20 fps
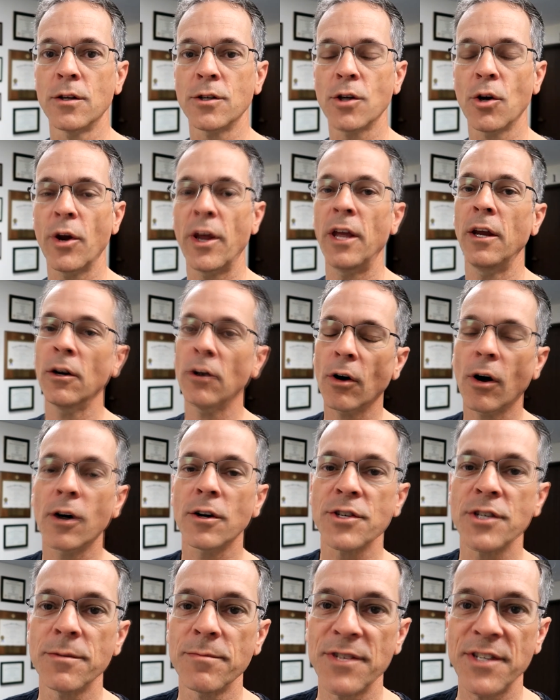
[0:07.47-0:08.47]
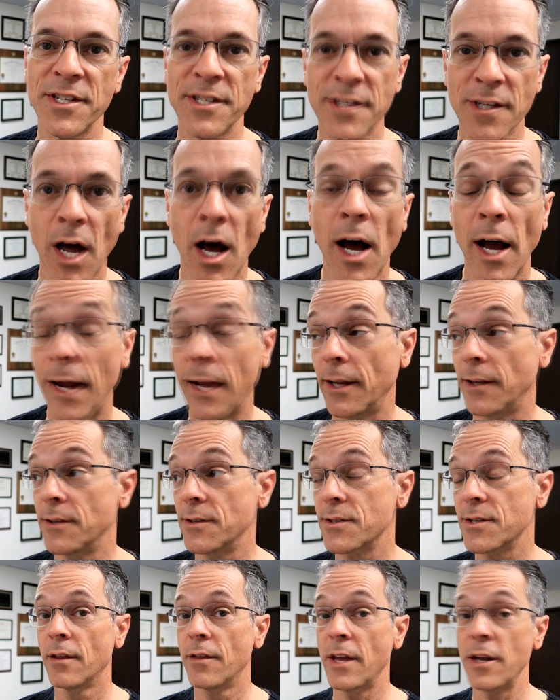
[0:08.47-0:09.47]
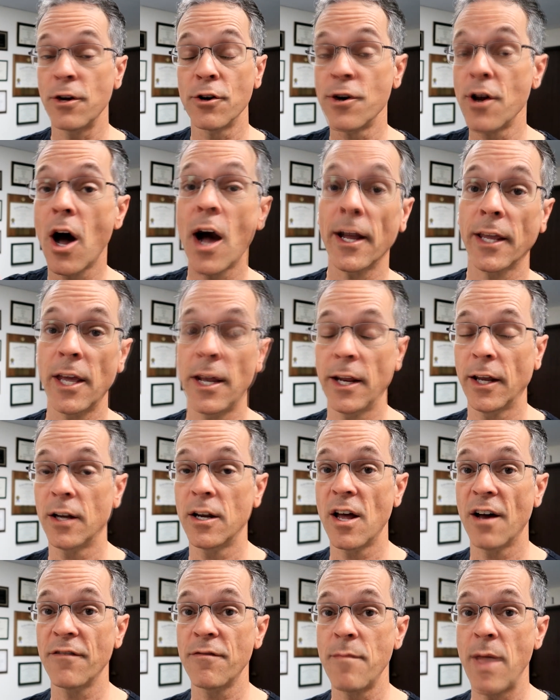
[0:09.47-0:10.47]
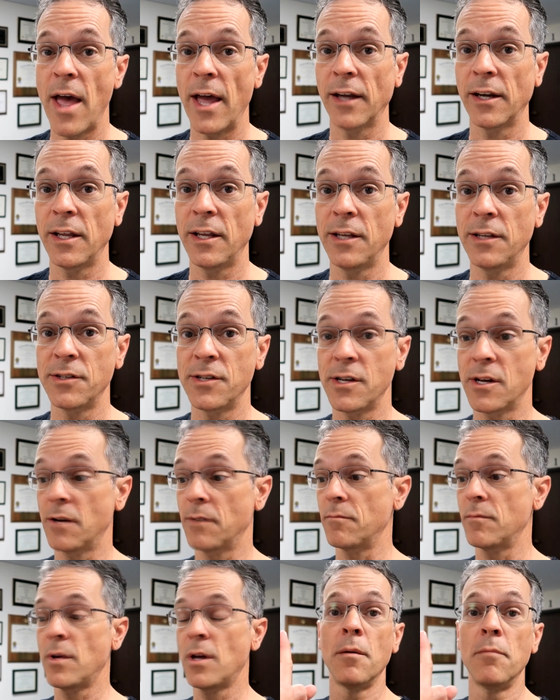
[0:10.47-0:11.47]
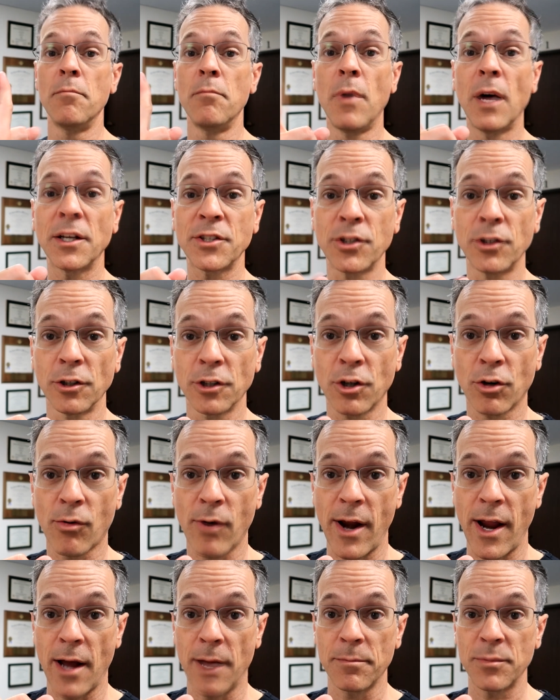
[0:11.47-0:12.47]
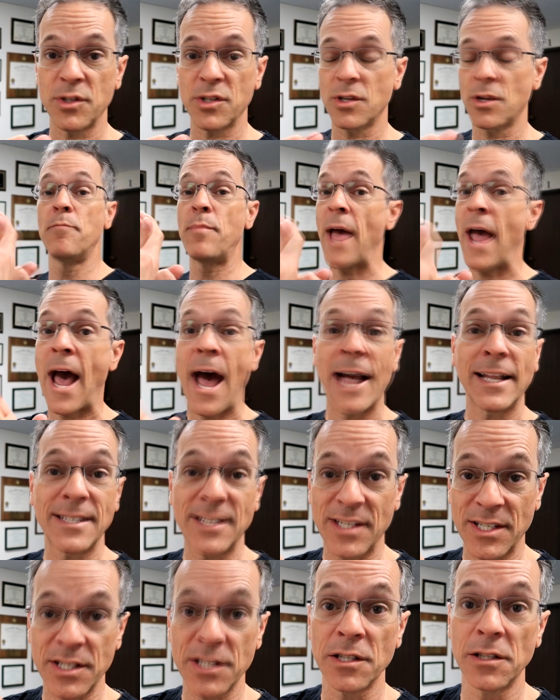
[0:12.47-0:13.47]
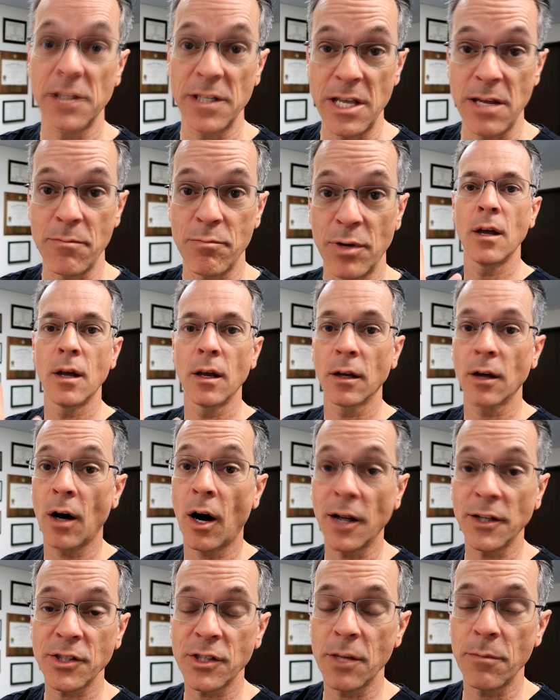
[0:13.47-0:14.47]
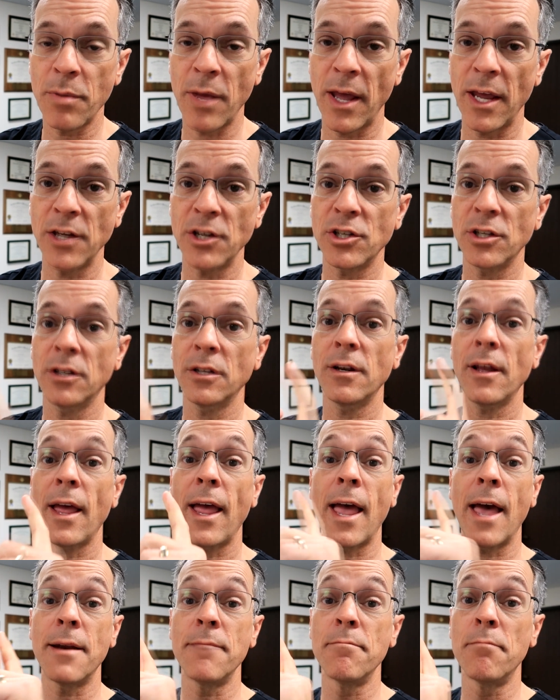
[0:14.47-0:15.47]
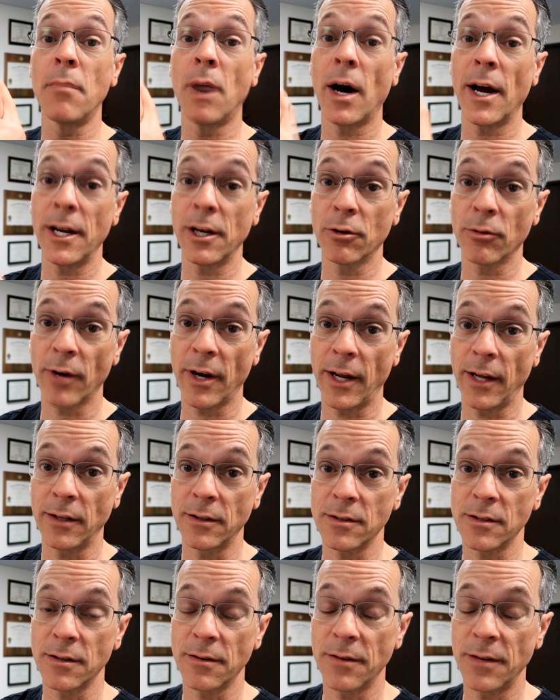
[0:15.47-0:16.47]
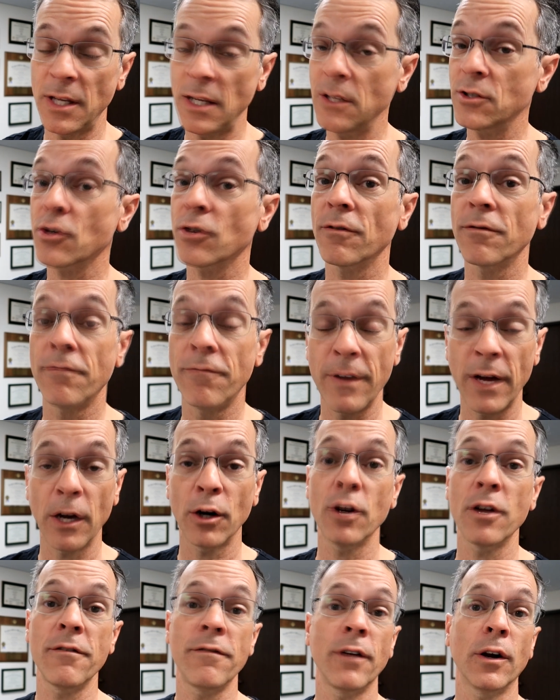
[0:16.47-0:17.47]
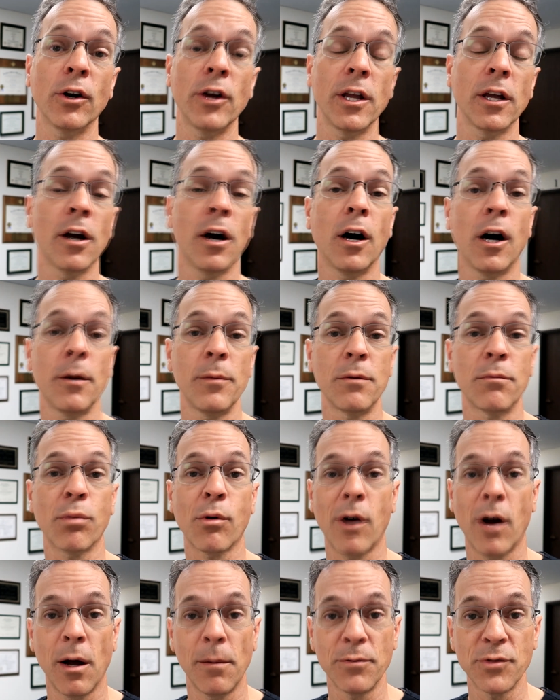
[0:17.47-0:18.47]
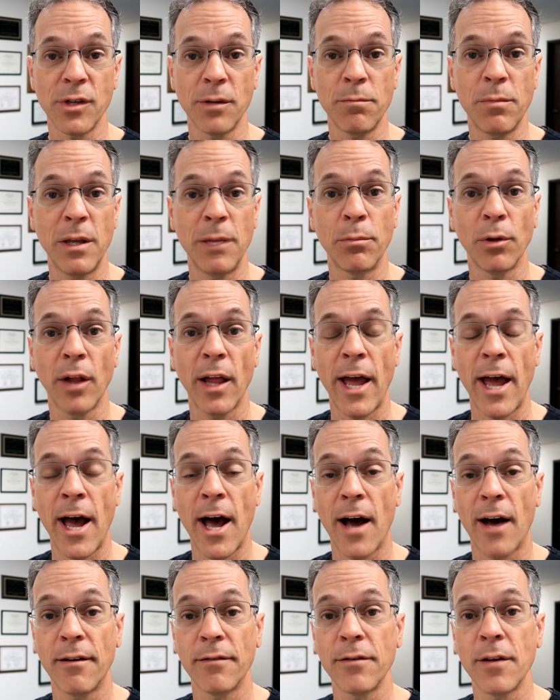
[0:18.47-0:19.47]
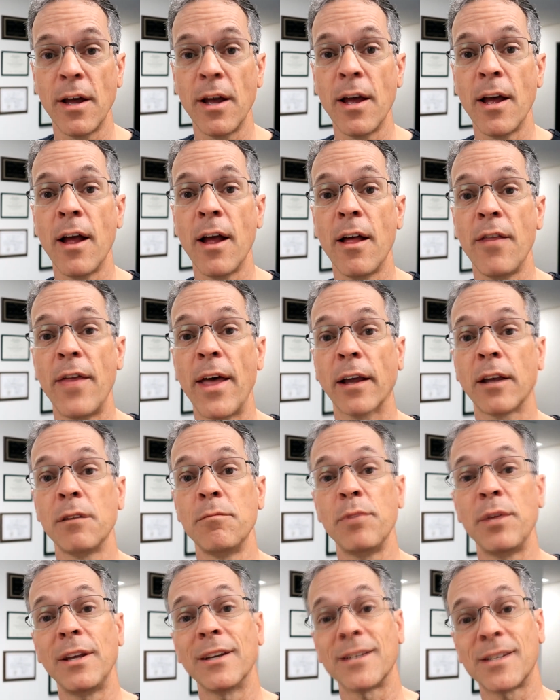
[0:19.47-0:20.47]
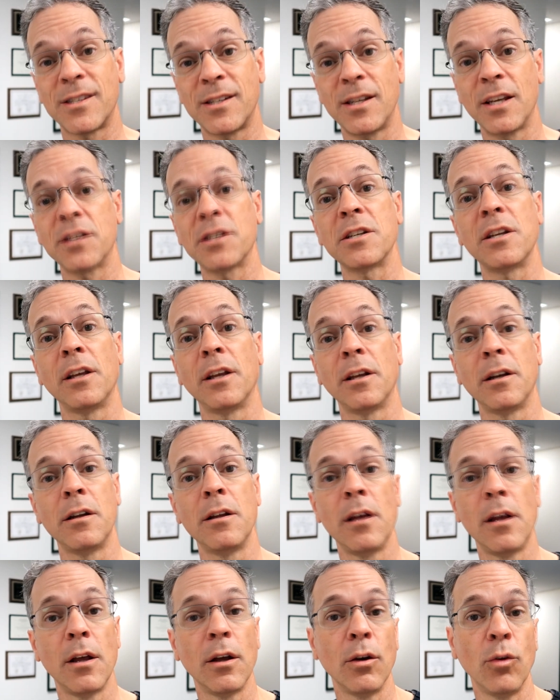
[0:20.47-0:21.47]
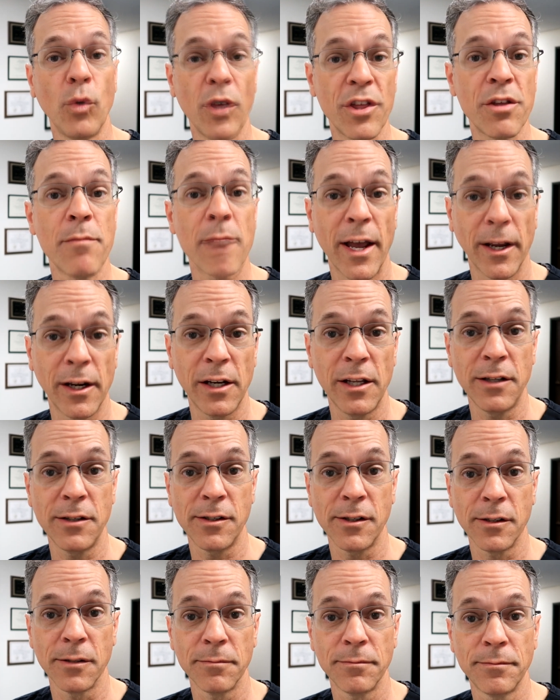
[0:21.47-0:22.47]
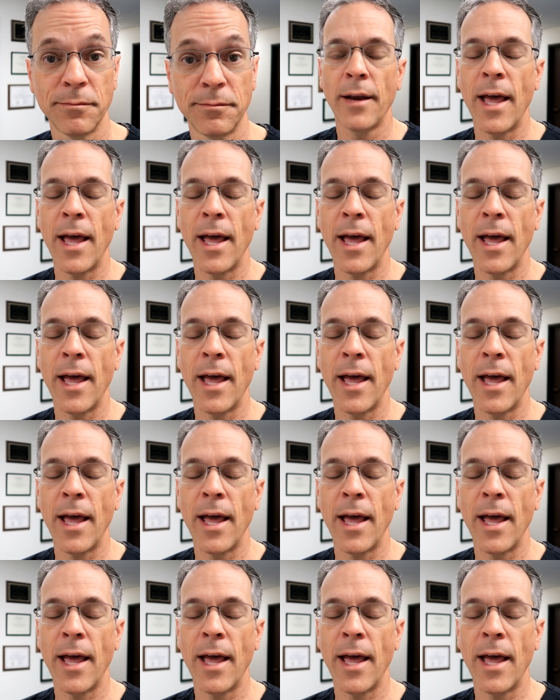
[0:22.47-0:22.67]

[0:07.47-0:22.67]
So here are some signs that you're not getting enough magnesium: muscle cramps, bad sleep, constipation, and migraines. These are very, very common problems that people have that can be assisted with magnesium.